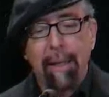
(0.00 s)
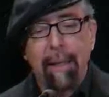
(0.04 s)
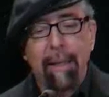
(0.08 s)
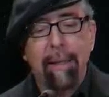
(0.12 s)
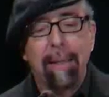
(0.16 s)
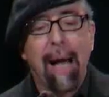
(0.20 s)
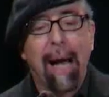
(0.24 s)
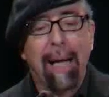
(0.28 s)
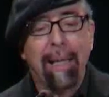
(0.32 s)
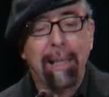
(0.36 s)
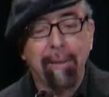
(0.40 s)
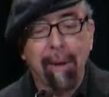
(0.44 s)

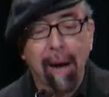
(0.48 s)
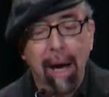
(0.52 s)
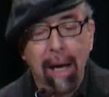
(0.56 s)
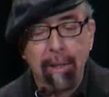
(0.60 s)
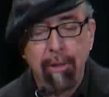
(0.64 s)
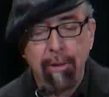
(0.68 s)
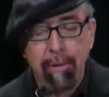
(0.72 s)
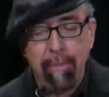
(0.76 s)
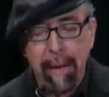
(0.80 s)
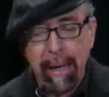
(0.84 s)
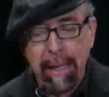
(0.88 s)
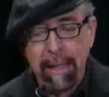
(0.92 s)
Dr.
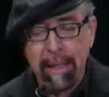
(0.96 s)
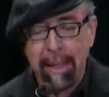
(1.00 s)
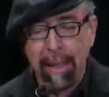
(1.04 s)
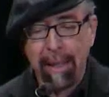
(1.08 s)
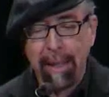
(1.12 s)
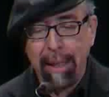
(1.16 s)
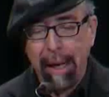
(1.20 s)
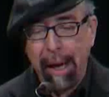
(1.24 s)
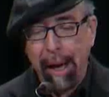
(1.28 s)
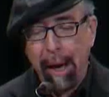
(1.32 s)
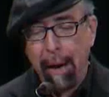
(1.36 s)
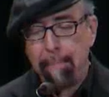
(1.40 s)
Oz remains on
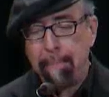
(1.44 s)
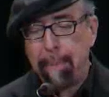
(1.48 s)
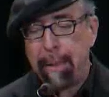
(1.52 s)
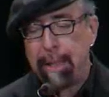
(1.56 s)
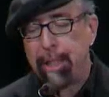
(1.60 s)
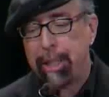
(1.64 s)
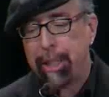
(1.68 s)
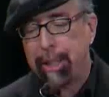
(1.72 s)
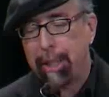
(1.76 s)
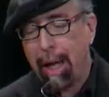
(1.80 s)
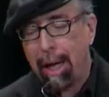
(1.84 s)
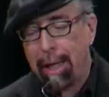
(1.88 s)
the air
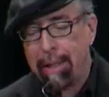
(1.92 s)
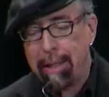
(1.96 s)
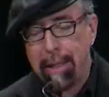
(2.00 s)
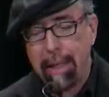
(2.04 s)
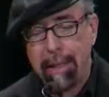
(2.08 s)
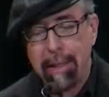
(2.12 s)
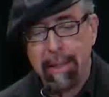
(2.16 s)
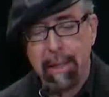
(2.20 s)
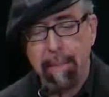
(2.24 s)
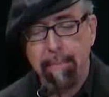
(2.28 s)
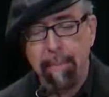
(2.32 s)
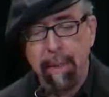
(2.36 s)
pitching
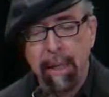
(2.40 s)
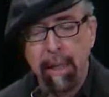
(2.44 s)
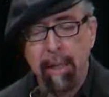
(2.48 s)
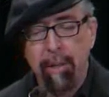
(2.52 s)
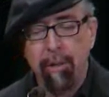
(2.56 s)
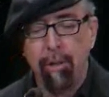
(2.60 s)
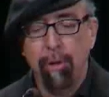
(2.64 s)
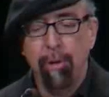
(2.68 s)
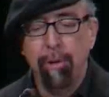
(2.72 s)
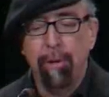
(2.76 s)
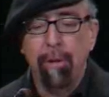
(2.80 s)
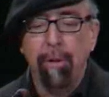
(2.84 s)
nonsense to
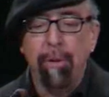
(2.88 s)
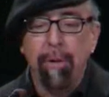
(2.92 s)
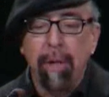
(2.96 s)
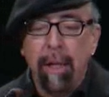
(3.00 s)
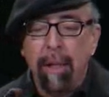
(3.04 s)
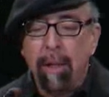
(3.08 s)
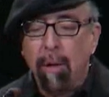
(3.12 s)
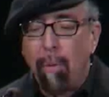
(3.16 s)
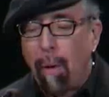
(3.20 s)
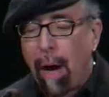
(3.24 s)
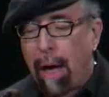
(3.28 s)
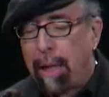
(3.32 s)
millions who tune
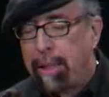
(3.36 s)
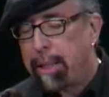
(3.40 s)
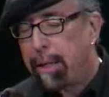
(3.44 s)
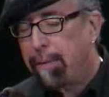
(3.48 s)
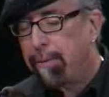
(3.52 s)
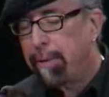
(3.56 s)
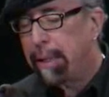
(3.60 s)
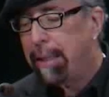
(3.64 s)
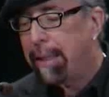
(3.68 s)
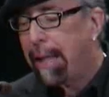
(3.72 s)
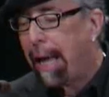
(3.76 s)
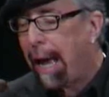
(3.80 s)
in to watch
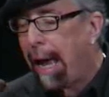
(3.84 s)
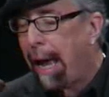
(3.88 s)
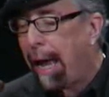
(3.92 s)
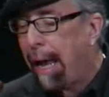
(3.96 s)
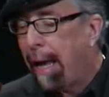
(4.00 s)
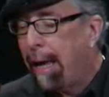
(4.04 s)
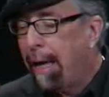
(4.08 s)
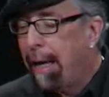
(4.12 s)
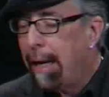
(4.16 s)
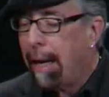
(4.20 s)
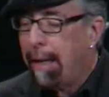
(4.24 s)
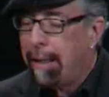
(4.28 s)
every day,
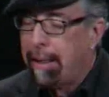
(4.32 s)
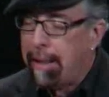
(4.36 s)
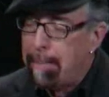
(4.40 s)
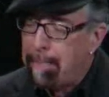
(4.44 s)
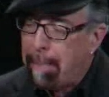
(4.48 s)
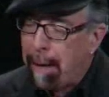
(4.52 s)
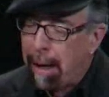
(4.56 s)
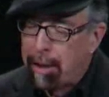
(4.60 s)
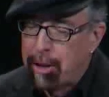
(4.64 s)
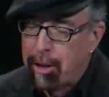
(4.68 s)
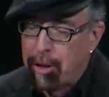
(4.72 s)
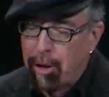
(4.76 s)
and
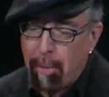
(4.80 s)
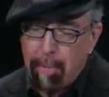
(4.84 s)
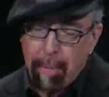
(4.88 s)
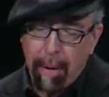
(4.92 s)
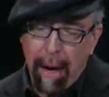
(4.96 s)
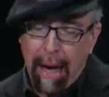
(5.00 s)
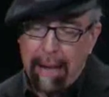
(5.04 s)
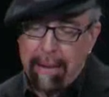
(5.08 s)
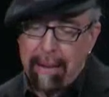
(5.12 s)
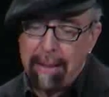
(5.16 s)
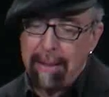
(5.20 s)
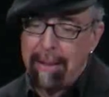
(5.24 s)
Deepak Chopra
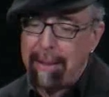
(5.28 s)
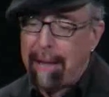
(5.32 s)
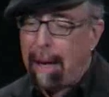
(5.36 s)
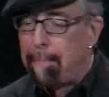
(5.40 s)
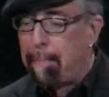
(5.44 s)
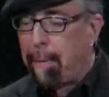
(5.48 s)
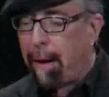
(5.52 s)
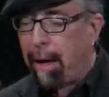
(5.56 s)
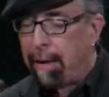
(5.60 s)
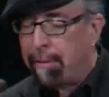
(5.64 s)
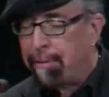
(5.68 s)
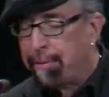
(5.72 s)
hasn't stopped
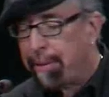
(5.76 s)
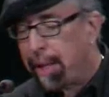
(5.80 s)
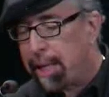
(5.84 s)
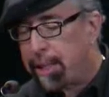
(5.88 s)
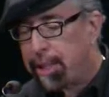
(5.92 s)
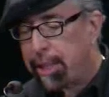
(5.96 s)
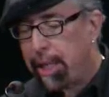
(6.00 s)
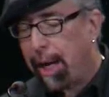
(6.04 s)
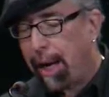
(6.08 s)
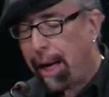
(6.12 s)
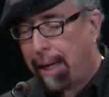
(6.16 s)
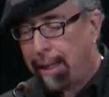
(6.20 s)
buying
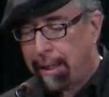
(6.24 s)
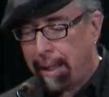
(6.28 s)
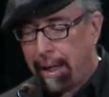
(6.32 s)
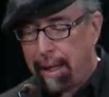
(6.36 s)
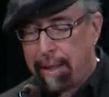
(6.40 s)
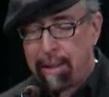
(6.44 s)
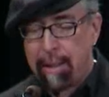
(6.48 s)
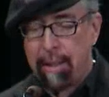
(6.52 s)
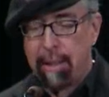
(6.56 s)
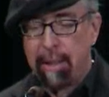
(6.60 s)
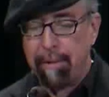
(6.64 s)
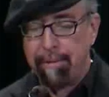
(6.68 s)
flashy
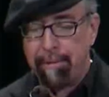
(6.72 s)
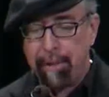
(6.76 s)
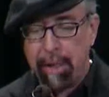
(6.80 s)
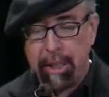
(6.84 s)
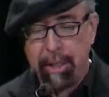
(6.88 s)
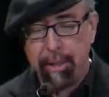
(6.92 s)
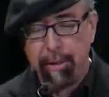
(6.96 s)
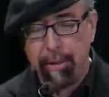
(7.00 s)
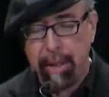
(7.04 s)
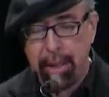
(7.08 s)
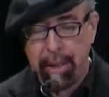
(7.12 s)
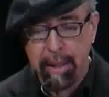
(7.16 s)
eyeglasses to
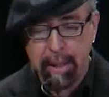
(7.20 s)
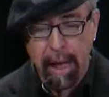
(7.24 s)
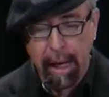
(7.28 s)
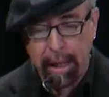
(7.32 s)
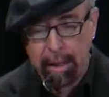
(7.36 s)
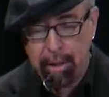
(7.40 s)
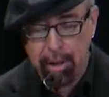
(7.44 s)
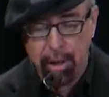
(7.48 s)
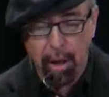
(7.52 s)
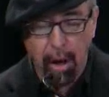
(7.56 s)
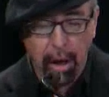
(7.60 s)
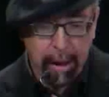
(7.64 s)
feature in his
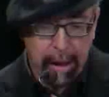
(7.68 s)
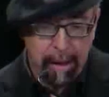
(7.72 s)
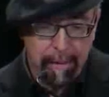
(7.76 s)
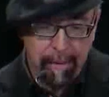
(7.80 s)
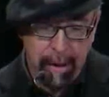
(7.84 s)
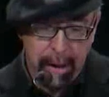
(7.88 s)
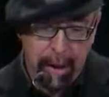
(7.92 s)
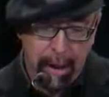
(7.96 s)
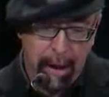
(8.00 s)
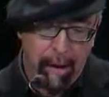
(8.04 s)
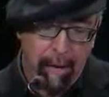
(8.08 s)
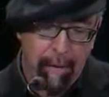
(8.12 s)
next snarky
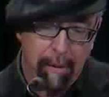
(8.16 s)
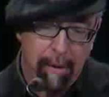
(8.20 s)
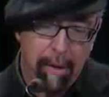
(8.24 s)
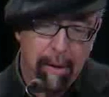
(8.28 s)
video.